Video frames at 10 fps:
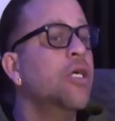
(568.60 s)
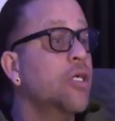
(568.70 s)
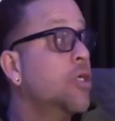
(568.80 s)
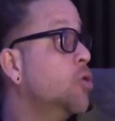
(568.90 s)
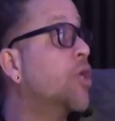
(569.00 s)

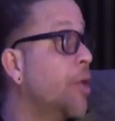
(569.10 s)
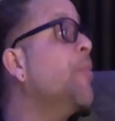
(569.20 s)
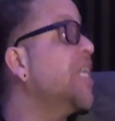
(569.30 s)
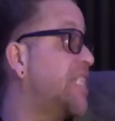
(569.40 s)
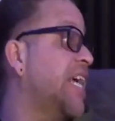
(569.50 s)
you can
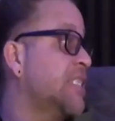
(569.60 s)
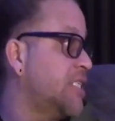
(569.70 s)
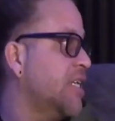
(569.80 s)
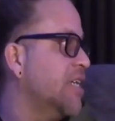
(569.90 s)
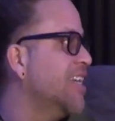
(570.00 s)
admit that
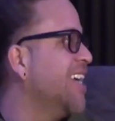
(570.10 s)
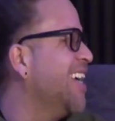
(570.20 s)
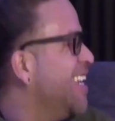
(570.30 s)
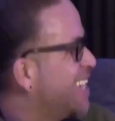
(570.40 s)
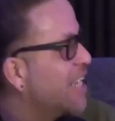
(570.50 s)
shit.
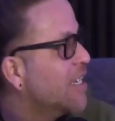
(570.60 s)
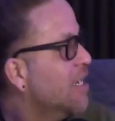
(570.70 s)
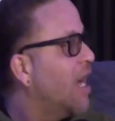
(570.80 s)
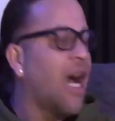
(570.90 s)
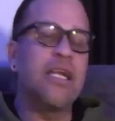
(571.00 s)
Like, I
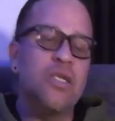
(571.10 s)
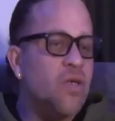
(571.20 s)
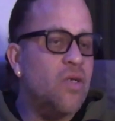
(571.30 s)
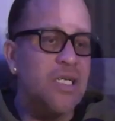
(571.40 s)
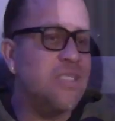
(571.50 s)
didn't know
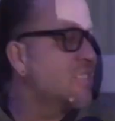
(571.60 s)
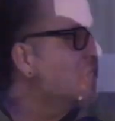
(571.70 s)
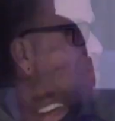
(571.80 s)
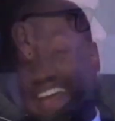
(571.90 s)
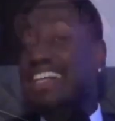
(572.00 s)
that. You know what
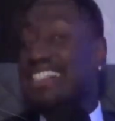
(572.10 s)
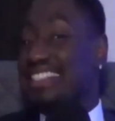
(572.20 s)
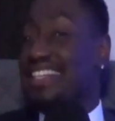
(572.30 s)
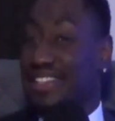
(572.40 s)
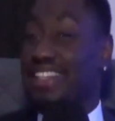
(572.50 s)
I'm saying? And that's
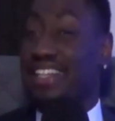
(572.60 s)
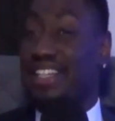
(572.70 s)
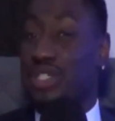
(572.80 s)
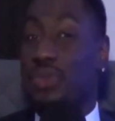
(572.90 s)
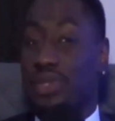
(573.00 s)
another thing
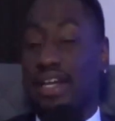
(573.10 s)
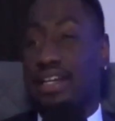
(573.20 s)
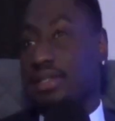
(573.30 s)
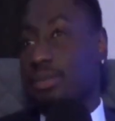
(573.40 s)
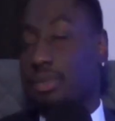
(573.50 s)
too.
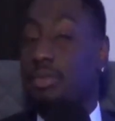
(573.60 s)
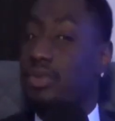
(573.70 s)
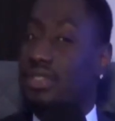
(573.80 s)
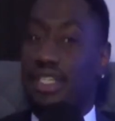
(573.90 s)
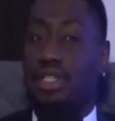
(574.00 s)
Like, people
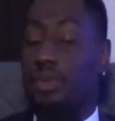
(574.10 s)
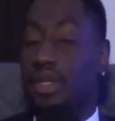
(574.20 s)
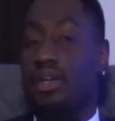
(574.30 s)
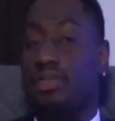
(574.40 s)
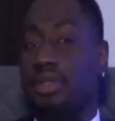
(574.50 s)
will tell you
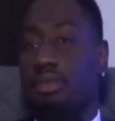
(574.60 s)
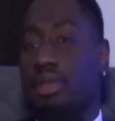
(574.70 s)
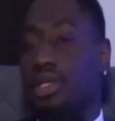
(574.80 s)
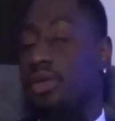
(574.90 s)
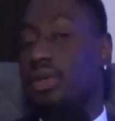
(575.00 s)
whatever,
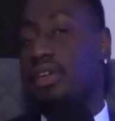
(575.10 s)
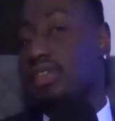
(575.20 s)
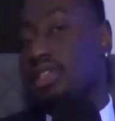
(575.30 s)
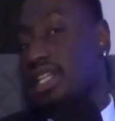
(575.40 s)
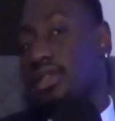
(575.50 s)
but don't ever
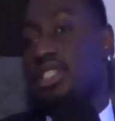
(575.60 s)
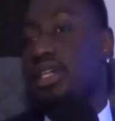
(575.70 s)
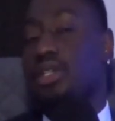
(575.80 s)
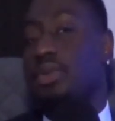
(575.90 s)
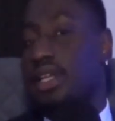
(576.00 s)
let them tell
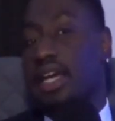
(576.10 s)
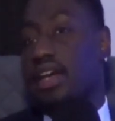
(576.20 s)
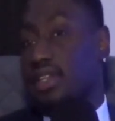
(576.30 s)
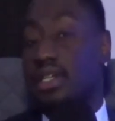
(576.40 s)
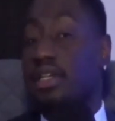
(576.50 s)
you what they
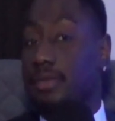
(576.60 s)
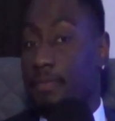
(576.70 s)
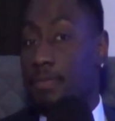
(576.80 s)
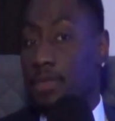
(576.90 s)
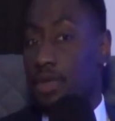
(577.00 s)
haven't done.
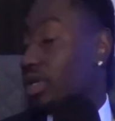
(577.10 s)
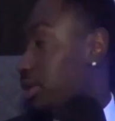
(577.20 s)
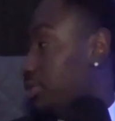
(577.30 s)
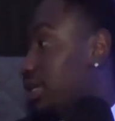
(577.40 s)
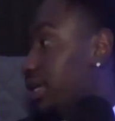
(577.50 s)
You know what
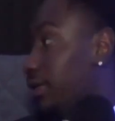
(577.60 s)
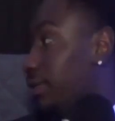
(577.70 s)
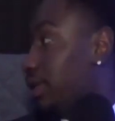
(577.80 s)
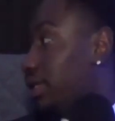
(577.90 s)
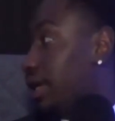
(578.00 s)
I'm
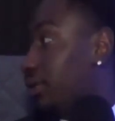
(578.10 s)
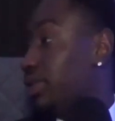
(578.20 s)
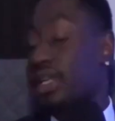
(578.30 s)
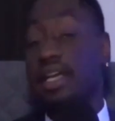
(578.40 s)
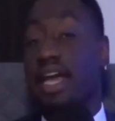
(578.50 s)
saying? And, like,
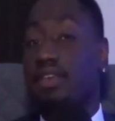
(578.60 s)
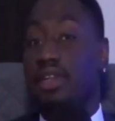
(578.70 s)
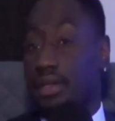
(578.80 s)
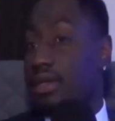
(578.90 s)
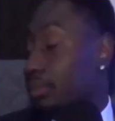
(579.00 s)
what they
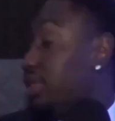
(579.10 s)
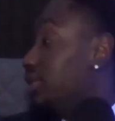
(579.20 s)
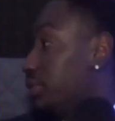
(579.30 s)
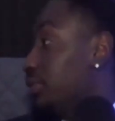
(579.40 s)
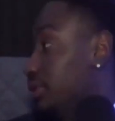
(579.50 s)
haven't
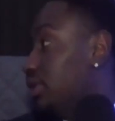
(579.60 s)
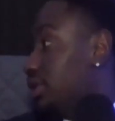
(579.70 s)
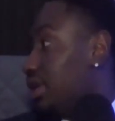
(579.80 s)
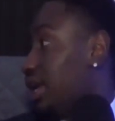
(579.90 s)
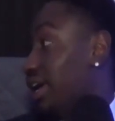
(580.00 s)
been through.
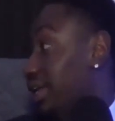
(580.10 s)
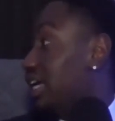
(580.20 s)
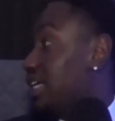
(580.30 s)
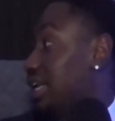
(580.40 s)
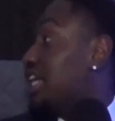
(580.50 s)

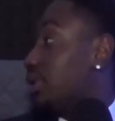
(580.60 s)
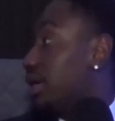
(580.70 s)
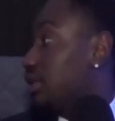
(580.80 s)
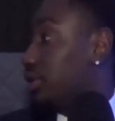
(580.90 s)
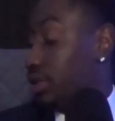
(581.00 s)
And that's what I
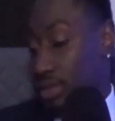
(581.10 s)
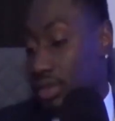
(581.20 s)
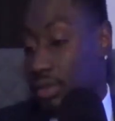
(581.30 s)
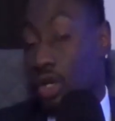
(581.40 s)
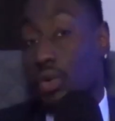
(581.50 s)
learned.
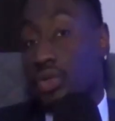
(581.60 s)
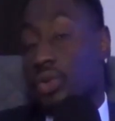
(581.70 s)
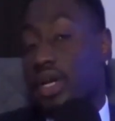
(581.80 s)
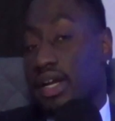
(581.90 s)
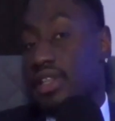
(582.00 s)
going
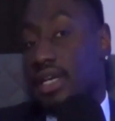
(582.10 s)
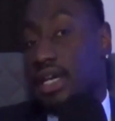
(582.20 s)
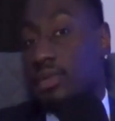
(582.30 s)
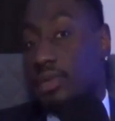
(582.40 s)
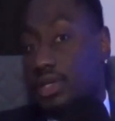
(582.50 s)
through everything
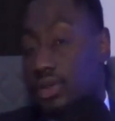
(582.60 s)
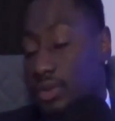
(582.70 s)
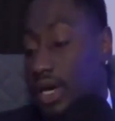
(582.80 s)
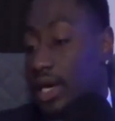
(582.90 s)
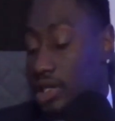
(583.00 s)
I went
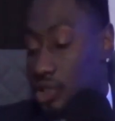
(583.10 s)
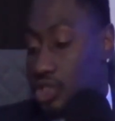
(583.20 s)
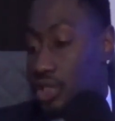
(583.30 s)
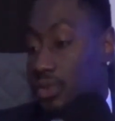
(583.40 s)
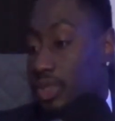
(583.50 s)
through, I
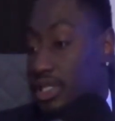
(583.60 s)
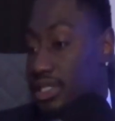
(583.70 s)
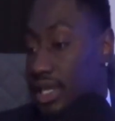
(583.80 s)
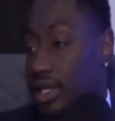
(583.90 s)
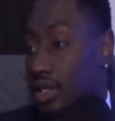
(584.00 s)
understood what it
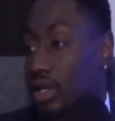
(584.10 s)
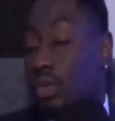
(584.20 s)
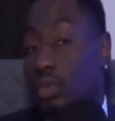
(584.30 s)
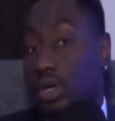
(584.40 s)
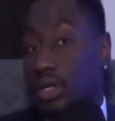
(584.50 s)
takes,
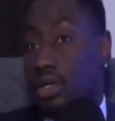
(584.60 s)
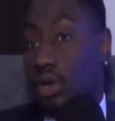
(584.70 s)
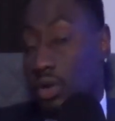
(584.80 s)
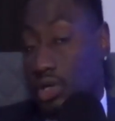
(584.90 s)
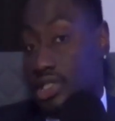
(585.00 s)
what the artists